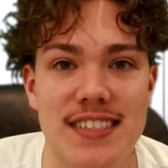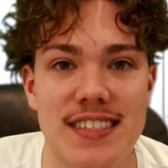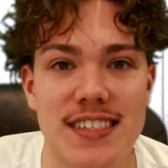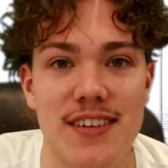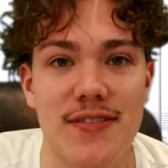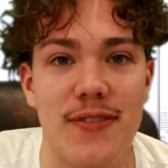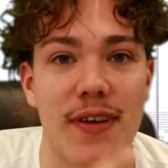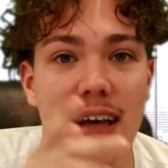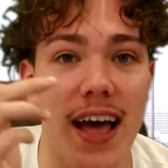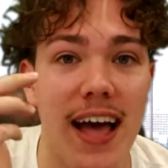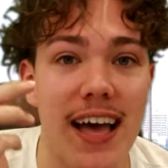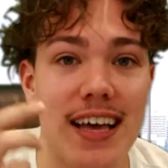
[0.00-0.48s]

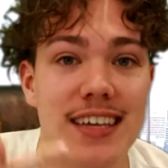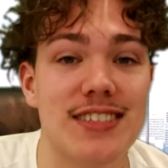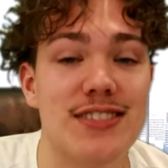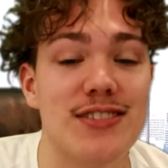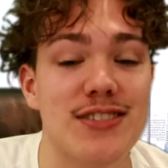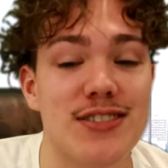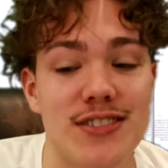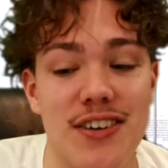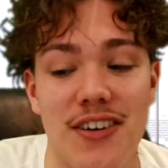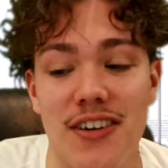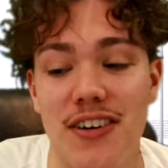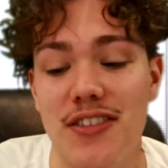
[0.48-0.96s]
stuff. As you
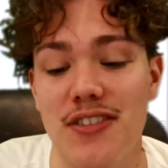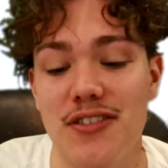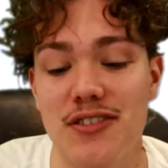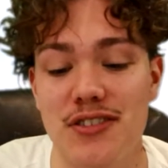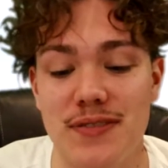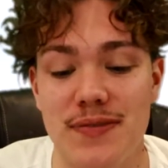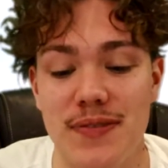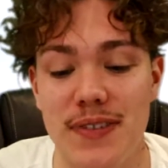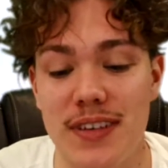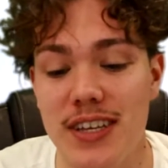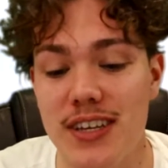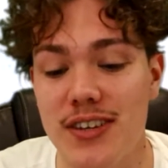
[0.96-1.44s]
saw in
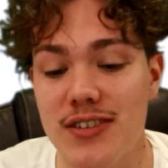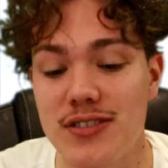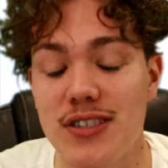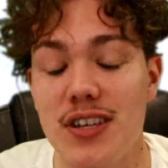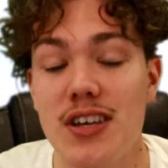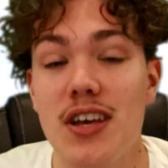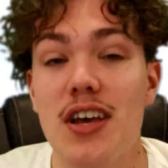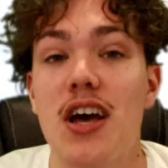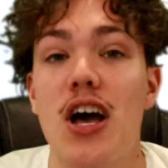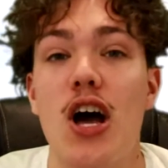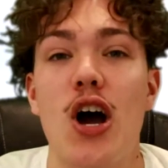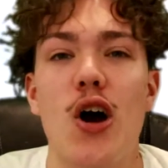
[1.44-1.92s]
those videos,
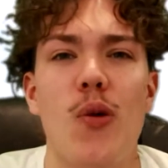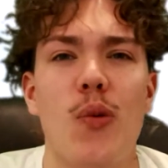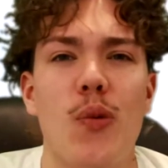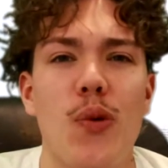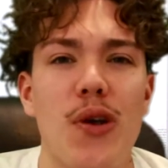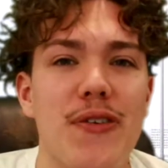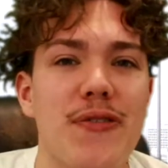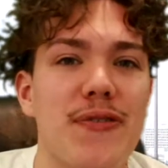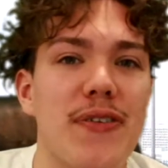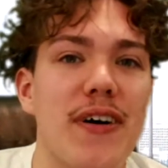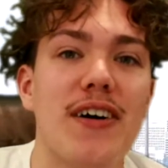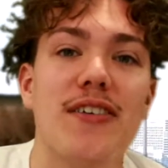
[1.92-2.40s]

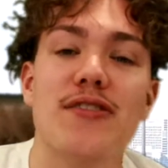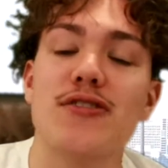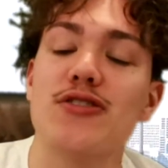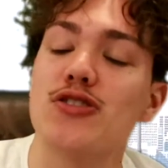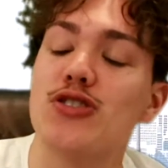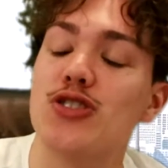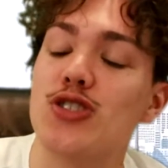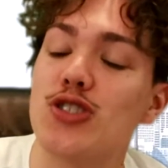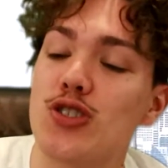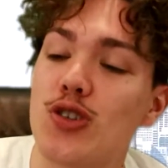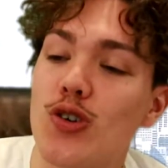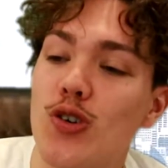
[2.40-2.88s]
we found
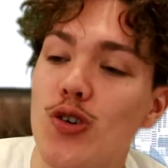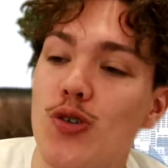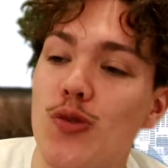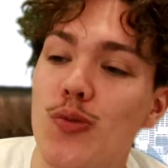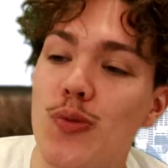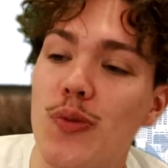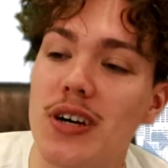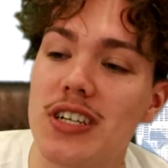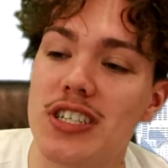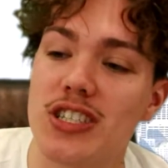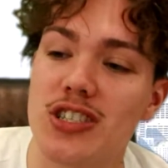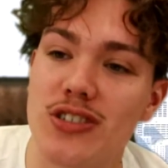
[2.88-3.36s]
so
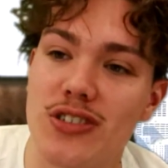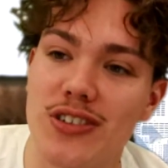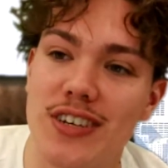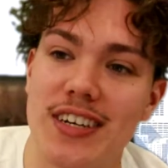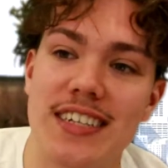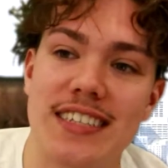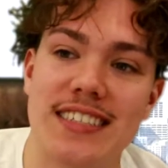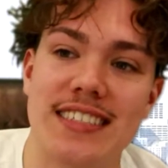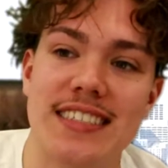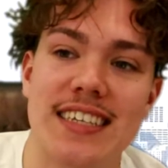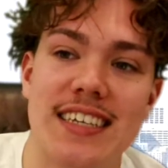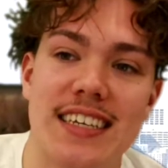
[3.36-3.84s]
much
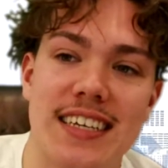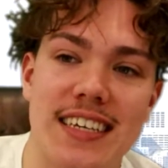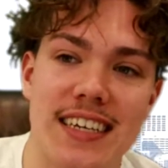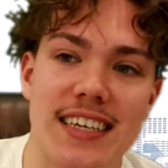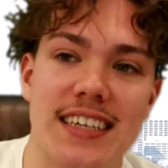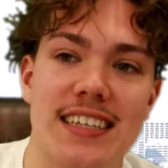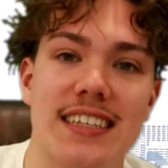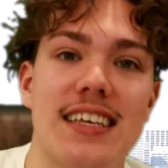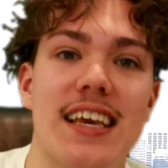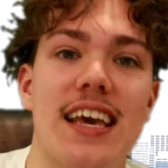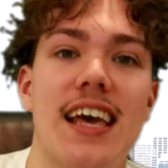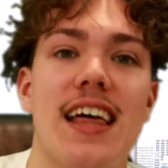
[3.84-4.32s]
crazy
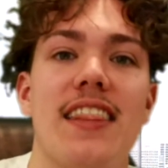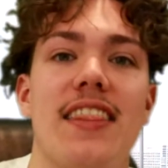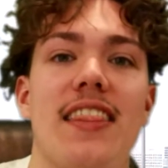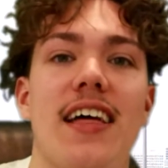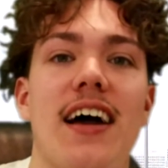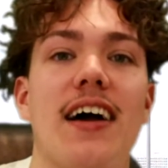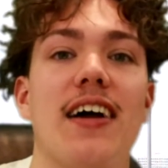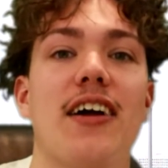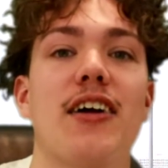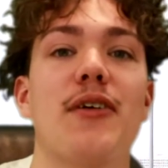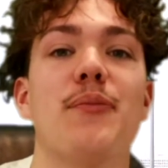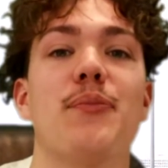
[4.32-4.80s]
heat
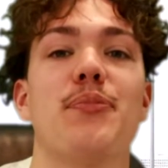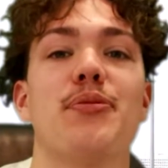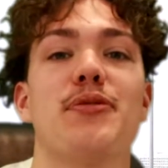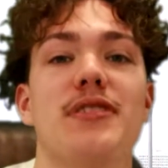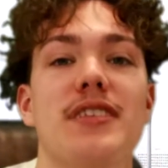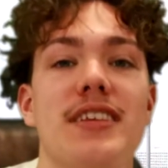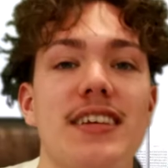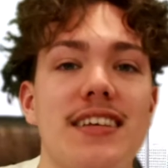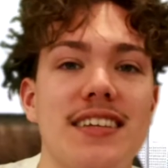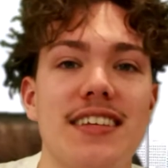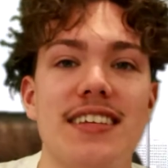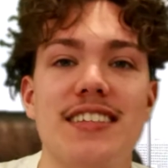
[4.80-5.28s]
that
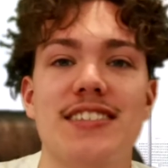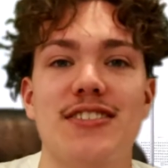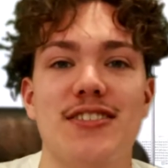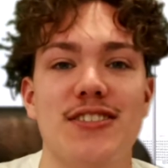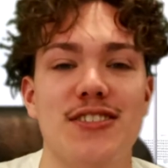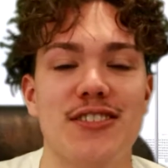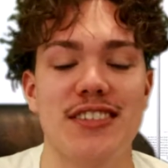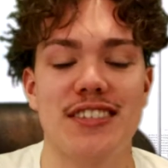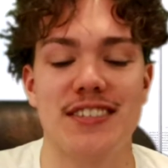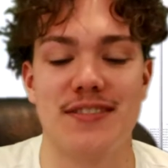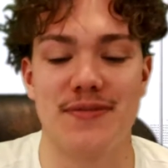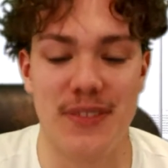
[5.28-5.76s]
completely
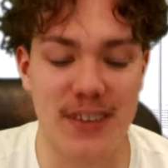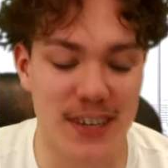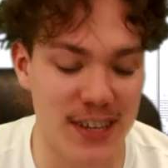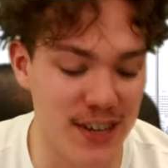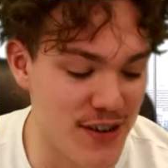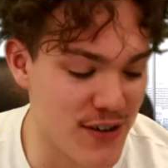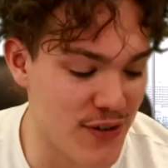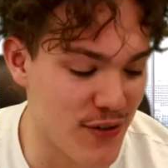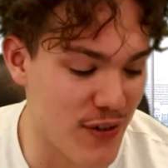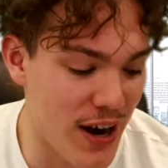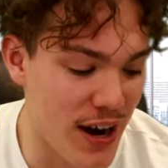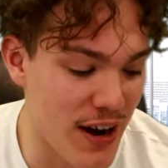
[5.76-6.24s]
turned this
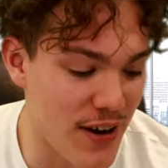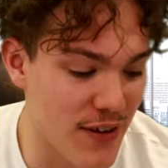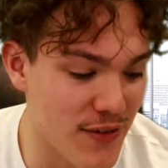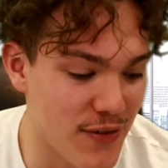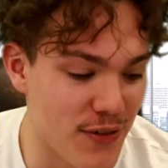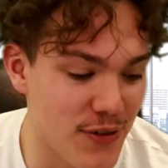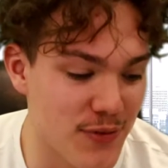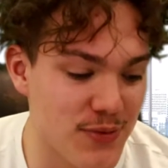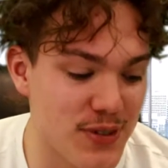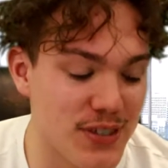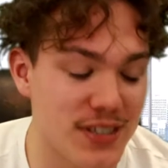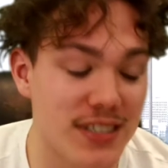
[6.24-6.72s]
video around
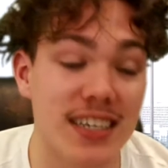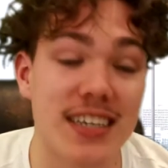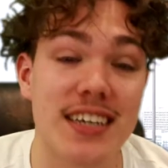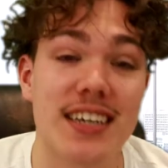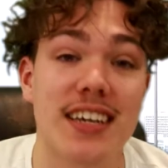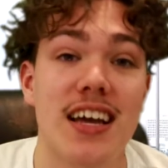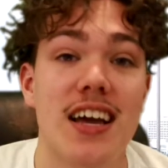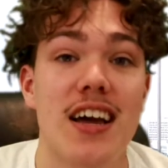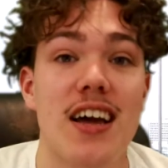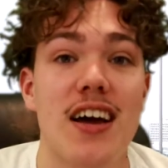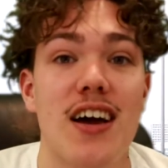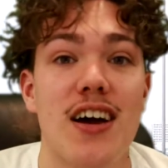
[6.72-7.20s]
from just like
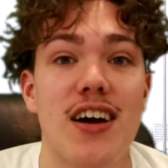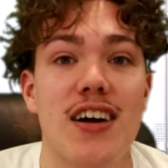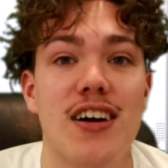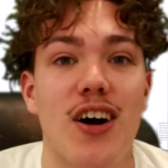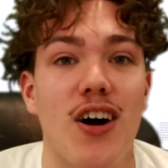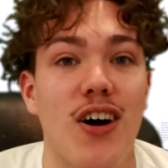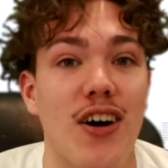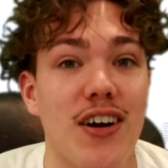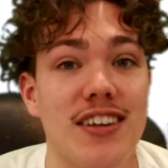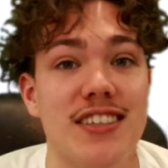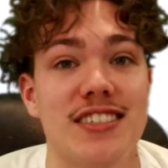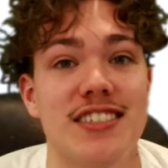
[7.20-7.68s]

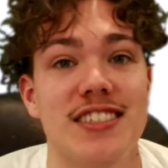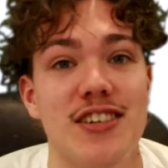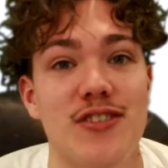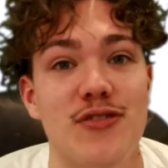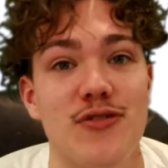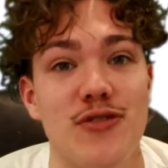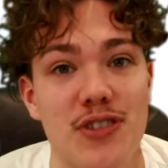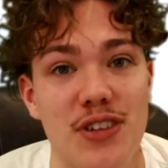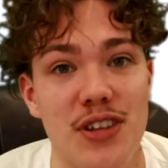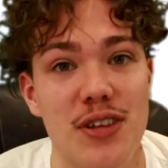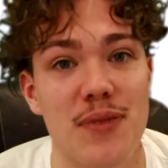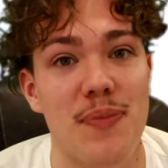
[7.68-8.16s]
honestly a
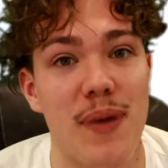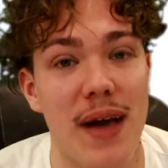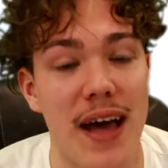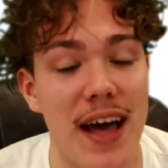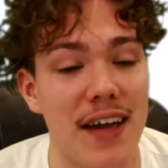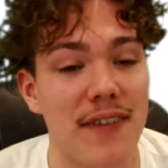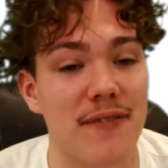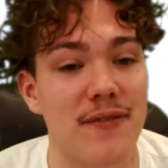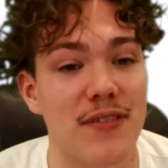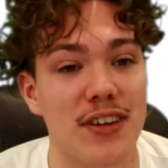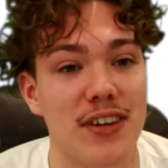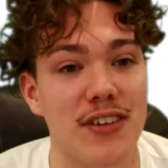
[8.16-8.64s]
really
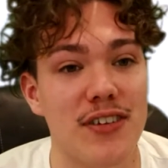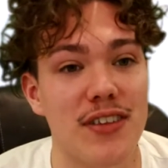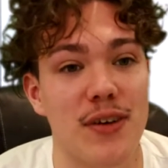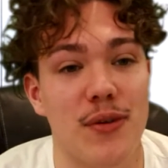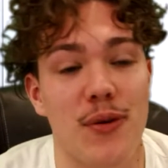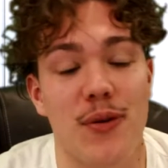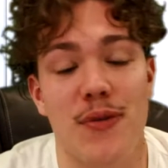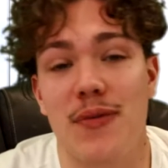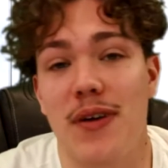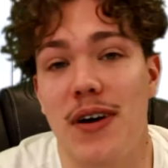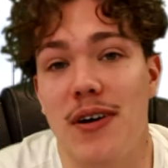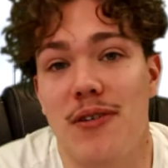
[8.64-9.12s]
bad video that
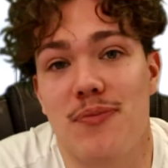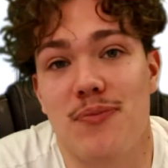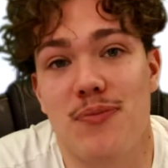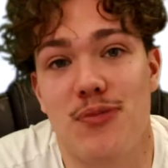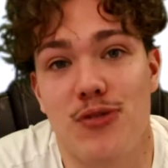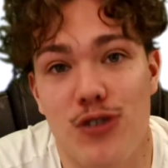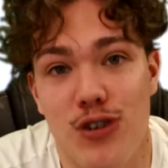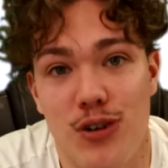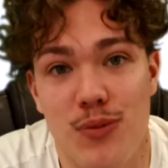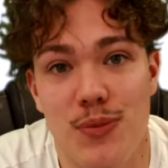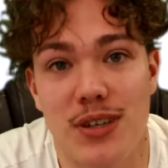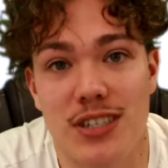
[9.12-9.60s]
we found
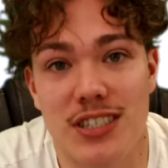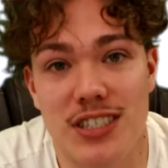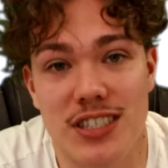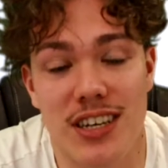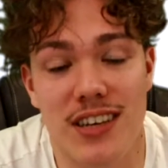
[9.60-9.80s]
pretty much